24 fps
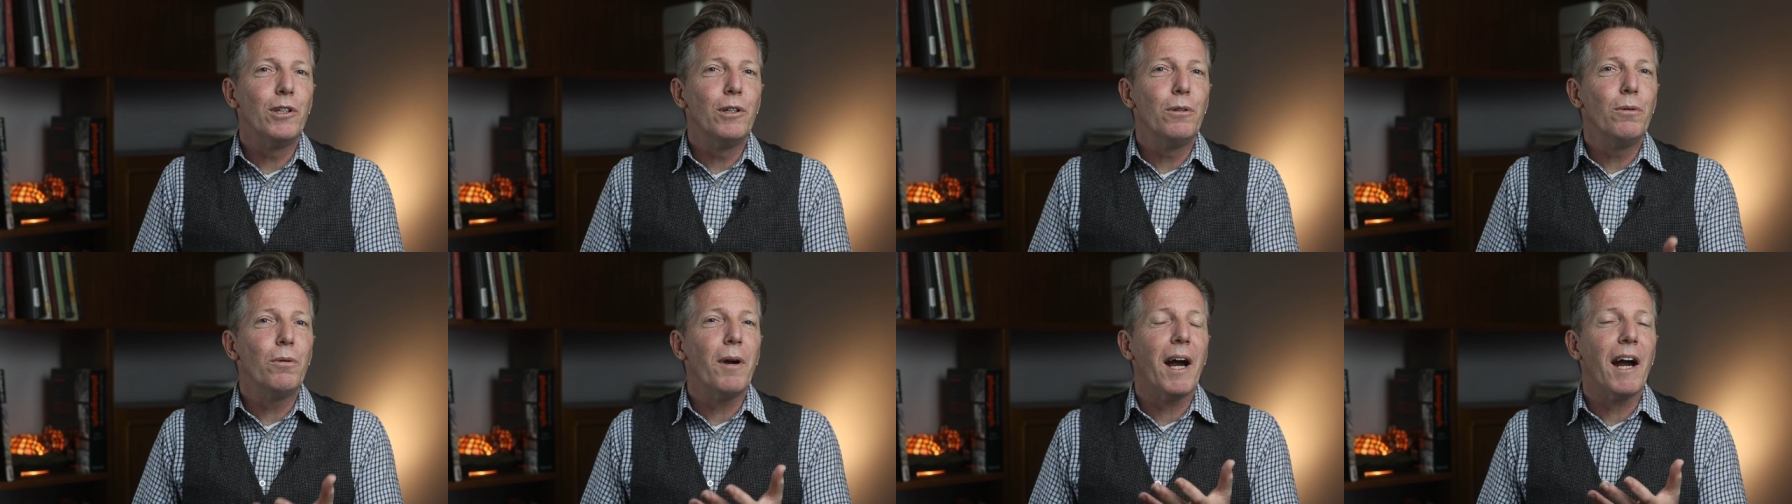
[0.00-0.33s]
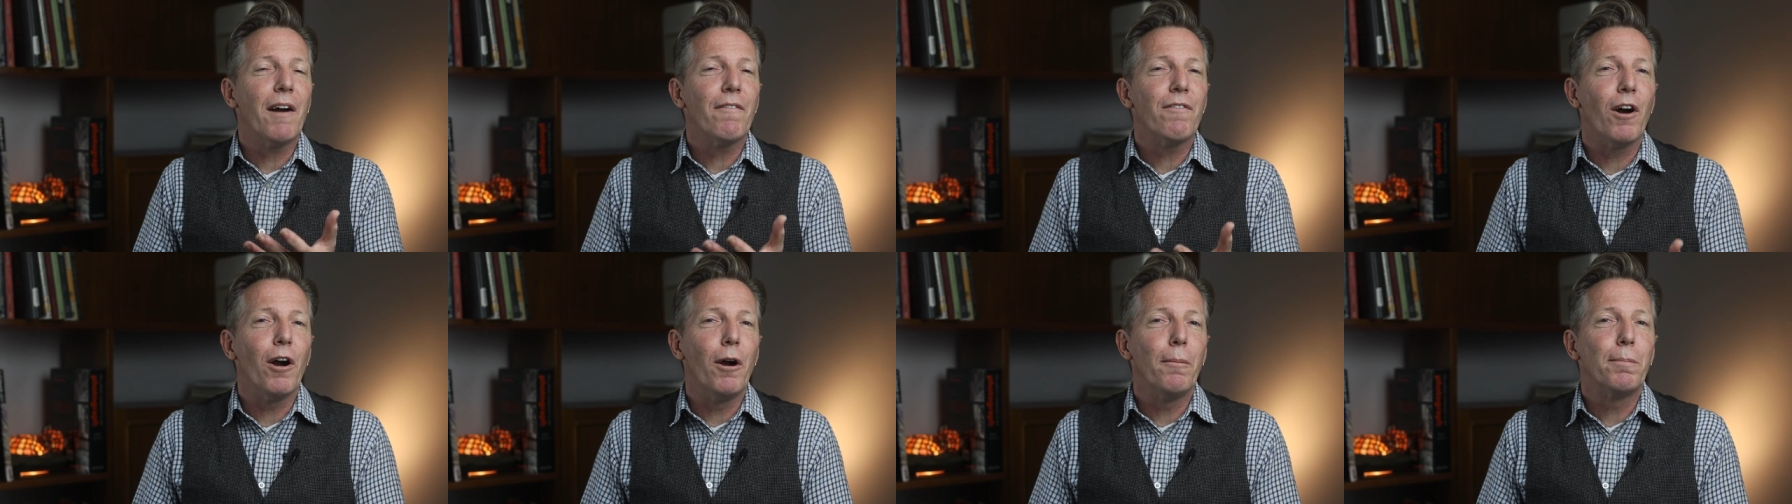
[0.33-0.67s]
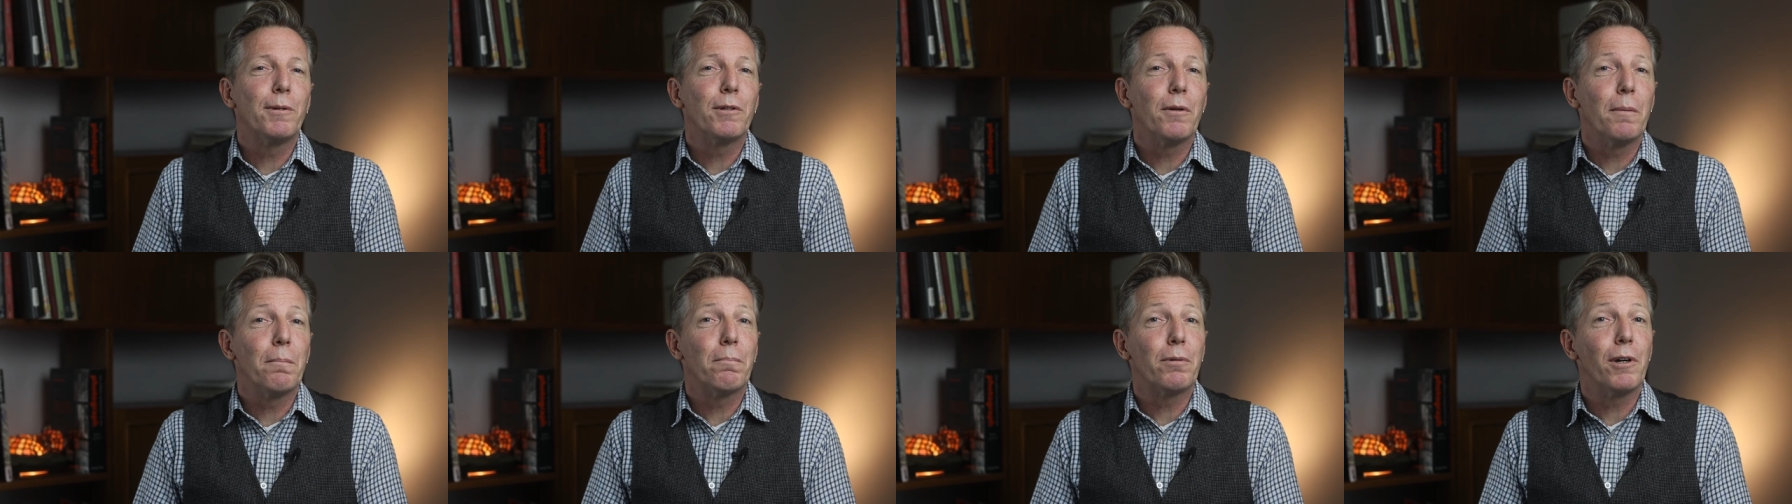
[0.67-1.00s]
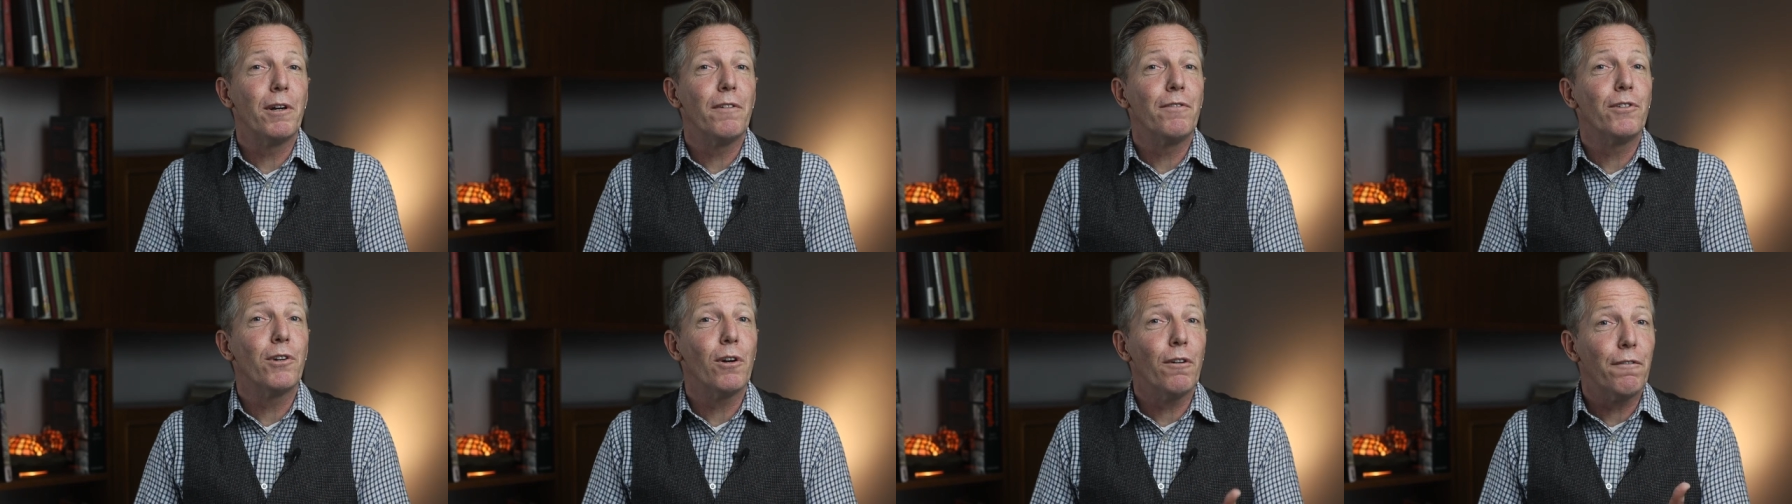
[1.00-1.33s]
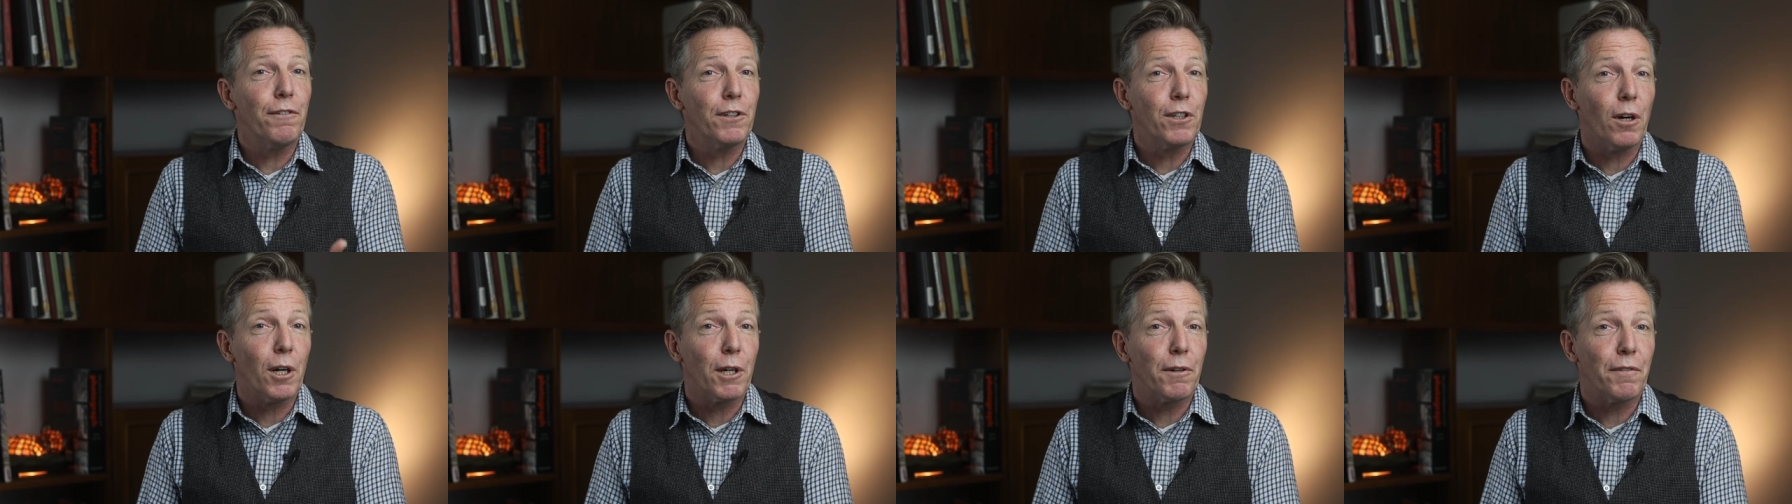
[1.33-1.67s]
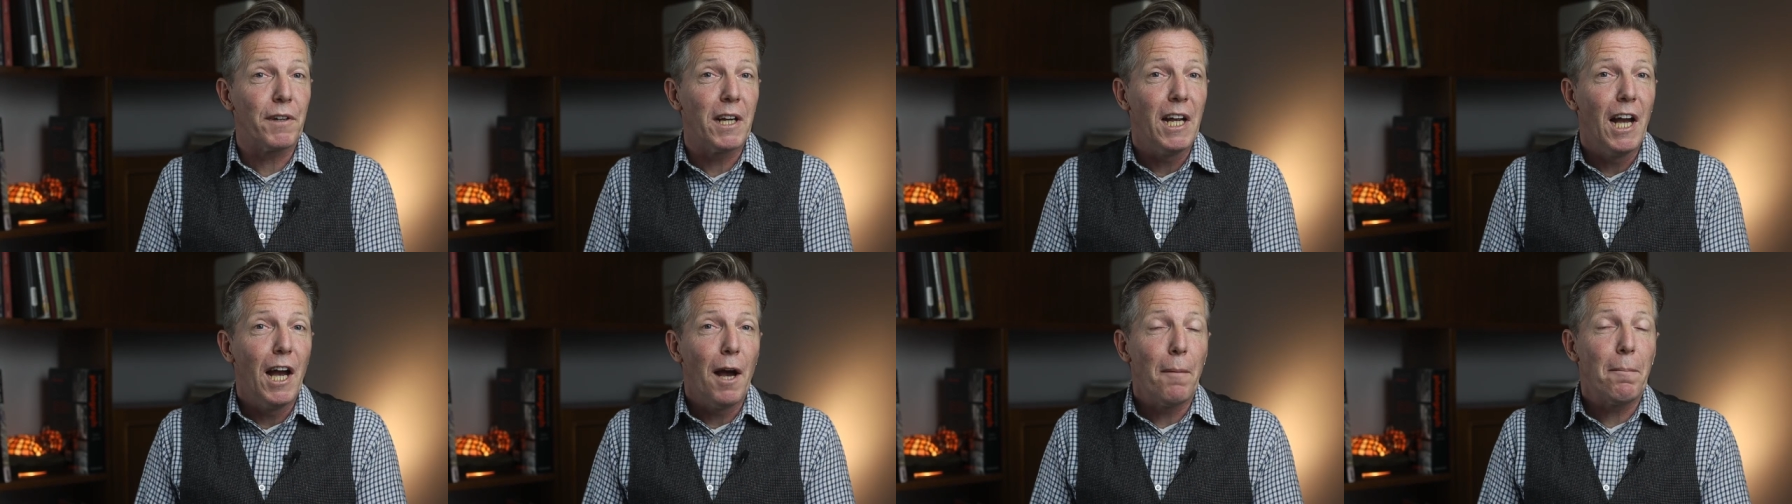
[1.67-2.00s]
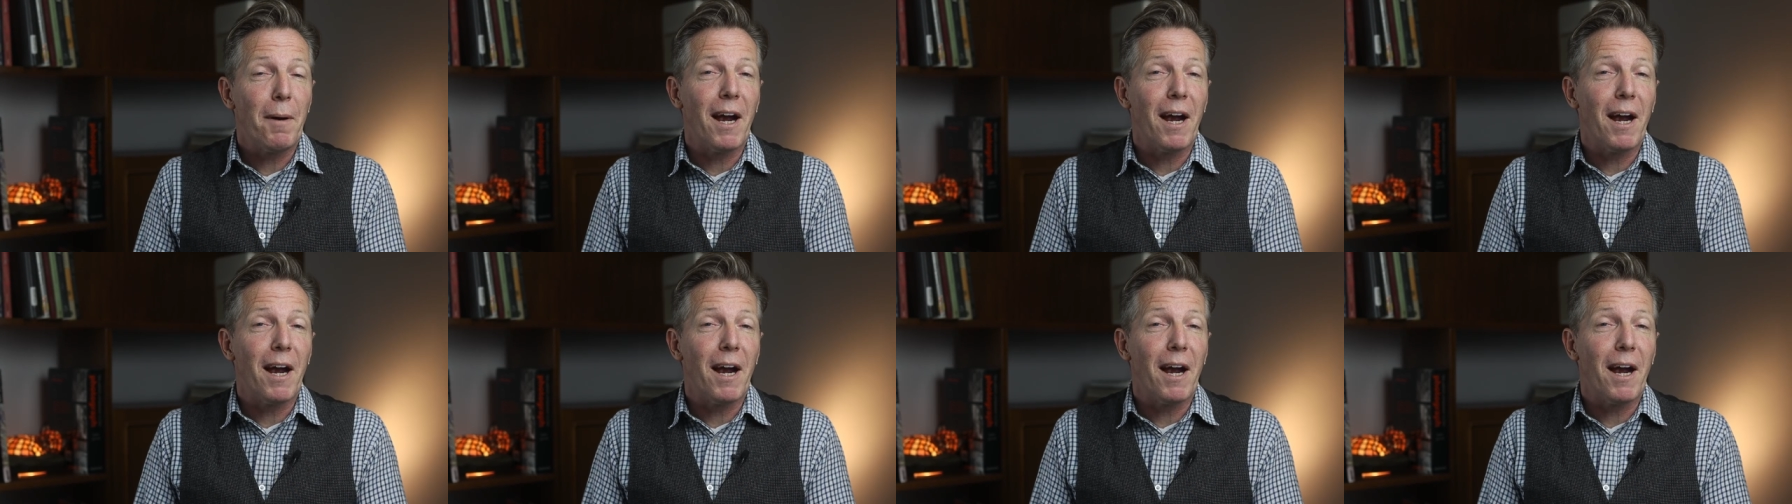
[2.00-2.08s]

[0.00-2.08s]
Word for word: you have hoped to improve your photography